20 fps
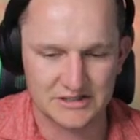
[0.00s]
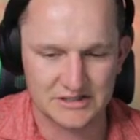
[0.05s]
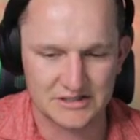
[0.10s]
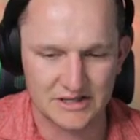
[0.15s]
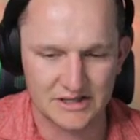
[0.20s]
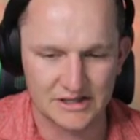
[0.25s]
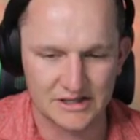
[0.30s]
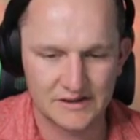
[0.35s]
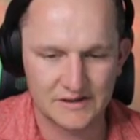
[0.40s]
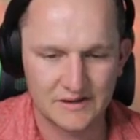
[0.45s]

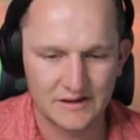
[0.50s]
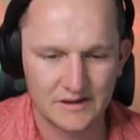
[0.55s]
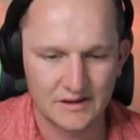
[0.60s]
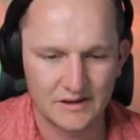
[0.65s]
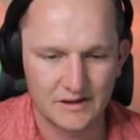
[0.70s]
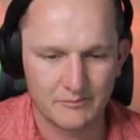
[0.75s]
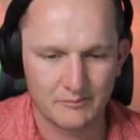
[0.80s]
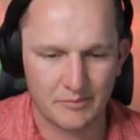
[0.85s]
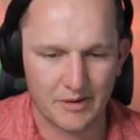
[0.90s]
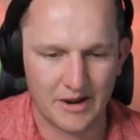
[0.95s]
there.
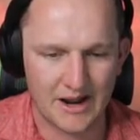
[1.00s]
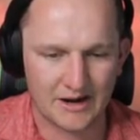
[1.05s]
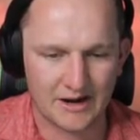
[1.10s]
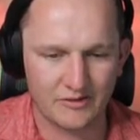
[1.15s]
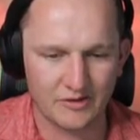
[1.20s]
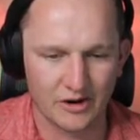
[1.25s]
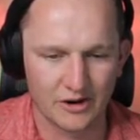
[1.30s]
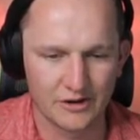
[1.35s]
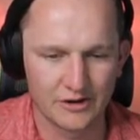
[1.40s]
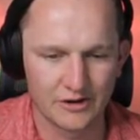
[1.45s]
Back
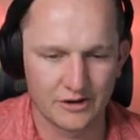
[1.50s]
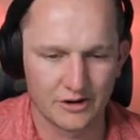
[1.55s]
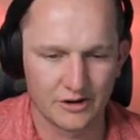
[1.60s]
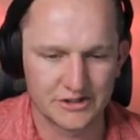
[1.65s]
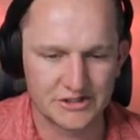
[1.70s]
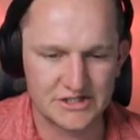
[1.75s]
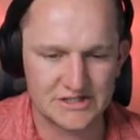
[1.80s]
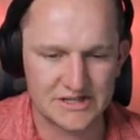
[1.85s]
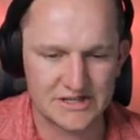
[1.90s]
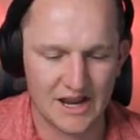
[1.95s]
to
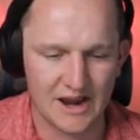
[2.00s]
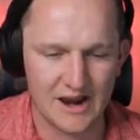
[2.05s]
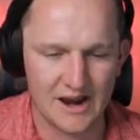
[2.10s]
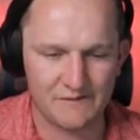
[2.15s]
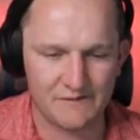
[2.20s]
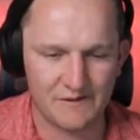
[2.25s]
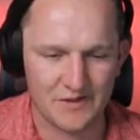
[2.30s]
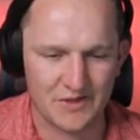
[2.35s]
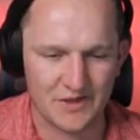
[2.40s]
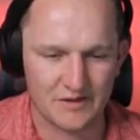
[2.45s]
Odegaard. Just
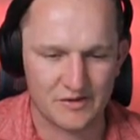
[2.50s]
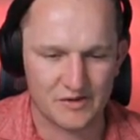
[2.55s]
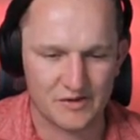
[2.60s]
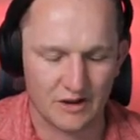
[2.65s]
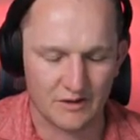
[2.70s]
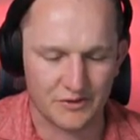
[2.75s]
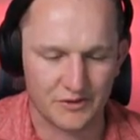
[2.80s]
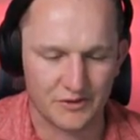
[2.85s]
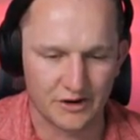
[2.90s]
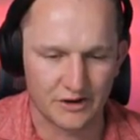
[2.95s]
everything's
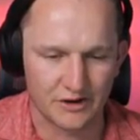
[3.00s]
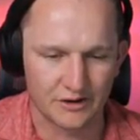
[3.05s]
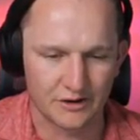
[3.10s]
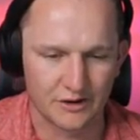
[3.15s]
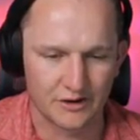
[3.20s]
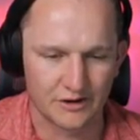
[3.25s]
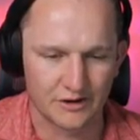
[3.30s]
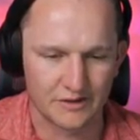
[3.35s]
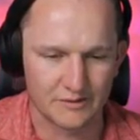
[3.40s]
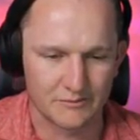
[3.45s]
going through
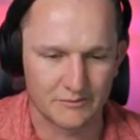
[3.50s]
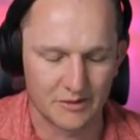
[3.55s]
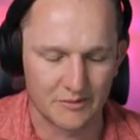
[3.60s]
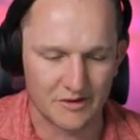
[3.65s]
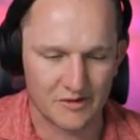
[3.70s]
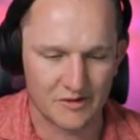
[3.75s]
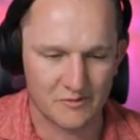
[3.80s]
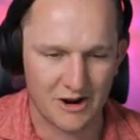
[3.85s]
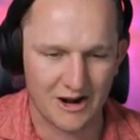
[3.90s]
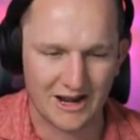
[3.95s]
Odegaard at the
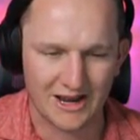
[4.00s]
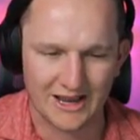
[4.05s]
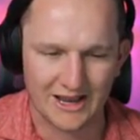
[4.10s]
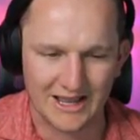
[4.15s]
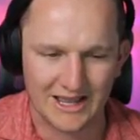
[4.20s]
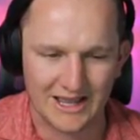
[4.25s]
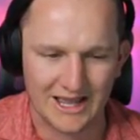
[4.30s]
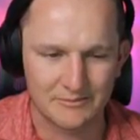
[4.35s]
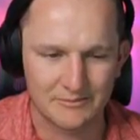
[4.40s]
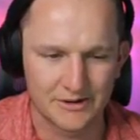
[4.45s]
moment. He's playing like a
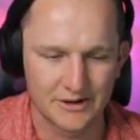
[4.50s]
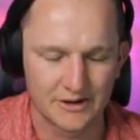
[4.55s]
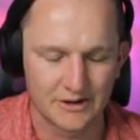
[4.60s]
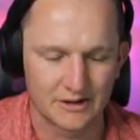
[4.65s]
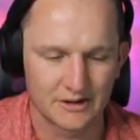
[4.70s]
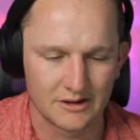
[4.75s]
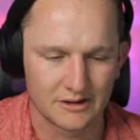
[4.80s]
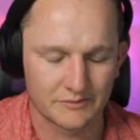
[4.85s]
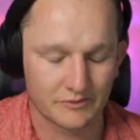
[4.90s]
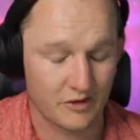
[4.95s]

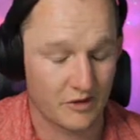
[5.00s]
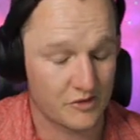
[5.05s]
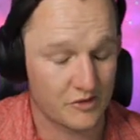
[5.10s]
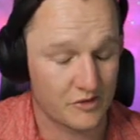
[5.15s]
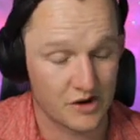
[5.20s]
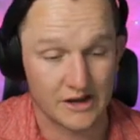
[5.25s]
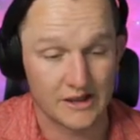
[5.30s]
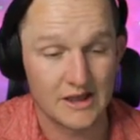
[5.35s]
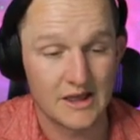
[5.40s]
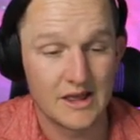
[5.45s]
Gabriel,
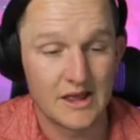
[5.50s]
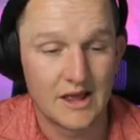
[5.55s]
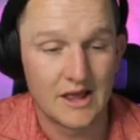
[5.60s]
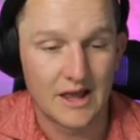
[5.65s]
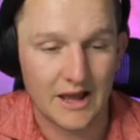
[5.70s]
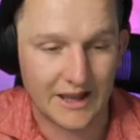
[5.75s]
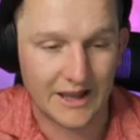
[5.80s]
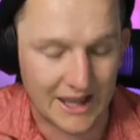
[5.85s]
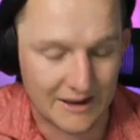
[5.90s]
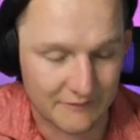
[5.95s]
sorry,
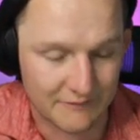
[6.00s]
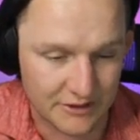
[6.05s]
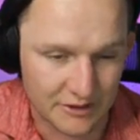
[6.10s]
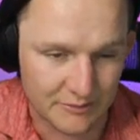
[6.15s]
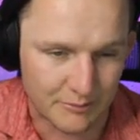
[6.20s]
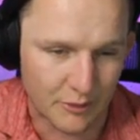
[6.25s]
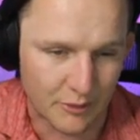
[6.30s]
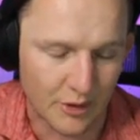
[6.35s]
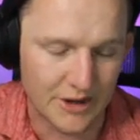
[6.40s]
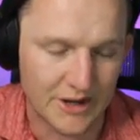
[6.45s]
Kevin De
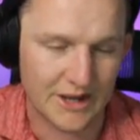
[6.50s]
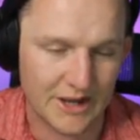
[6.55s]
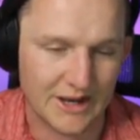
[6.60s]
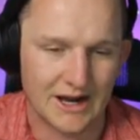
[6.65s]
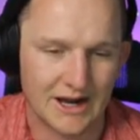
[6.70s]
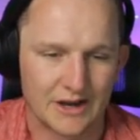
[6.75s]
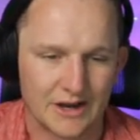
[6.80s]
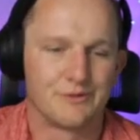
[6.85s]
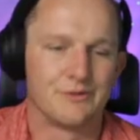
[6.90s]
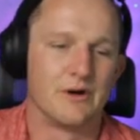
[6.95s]
Bruyne
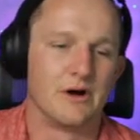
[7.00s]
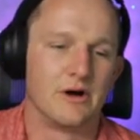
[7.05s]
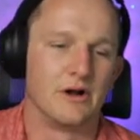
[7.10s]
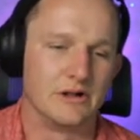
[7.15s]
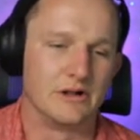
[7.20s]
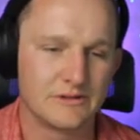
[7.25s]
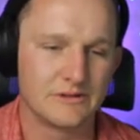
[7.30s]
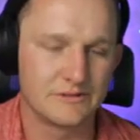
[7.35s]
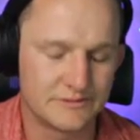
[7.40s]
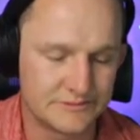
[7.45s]
kind of
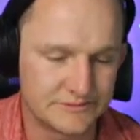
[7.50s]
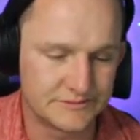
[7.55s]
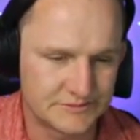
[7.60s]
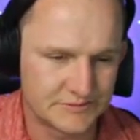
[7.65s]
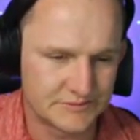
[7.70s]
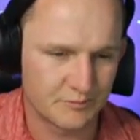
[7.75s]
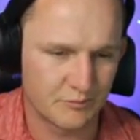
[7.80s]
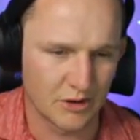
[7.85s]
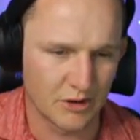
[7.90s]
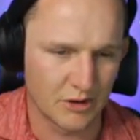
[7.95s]
role.
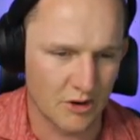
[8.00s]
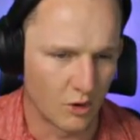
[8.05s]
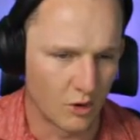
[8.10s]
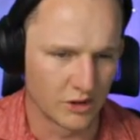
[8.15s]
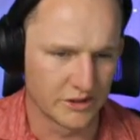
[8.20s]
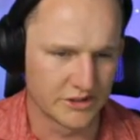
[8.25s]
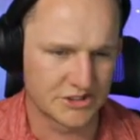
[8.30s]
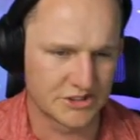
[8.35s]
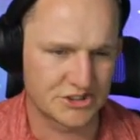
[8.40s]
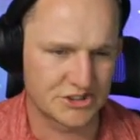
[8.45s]
Pulling
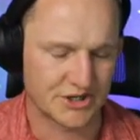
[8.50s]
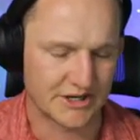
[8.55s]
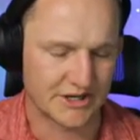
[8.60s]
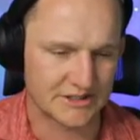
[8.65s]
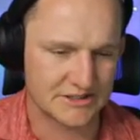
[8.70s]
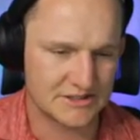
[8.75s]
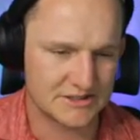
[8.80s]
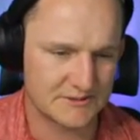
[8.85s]
all the strings.